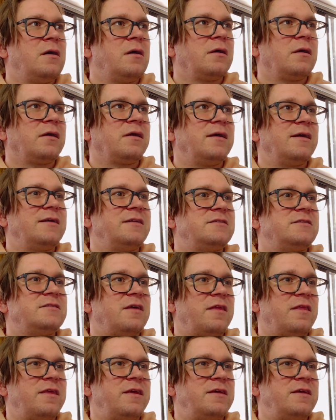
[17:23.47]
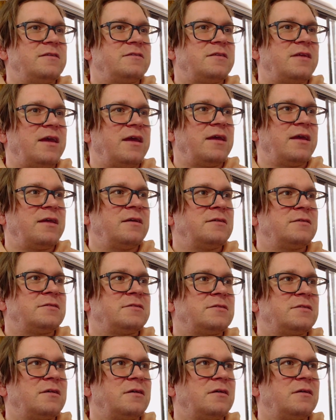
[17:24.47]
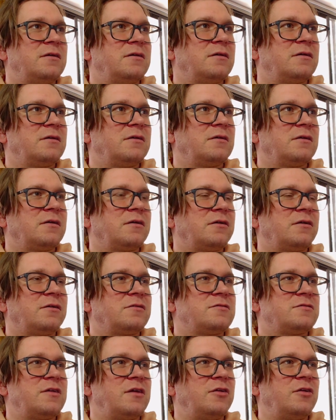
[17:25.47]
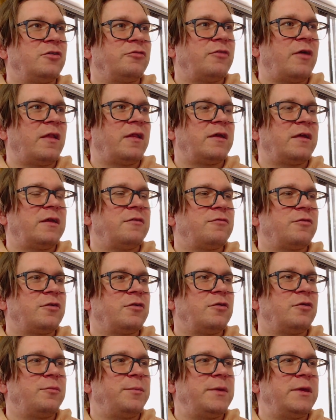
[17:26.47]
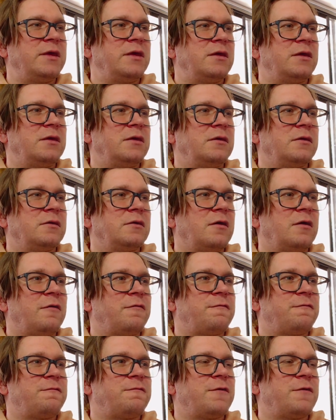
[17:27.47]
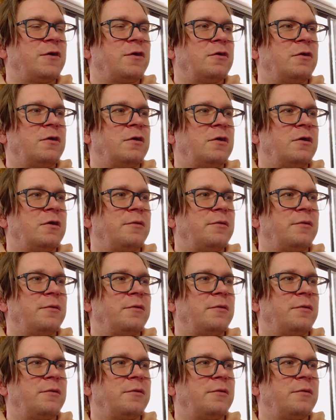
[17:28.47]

Kids these days. Cedar relative could be a fur.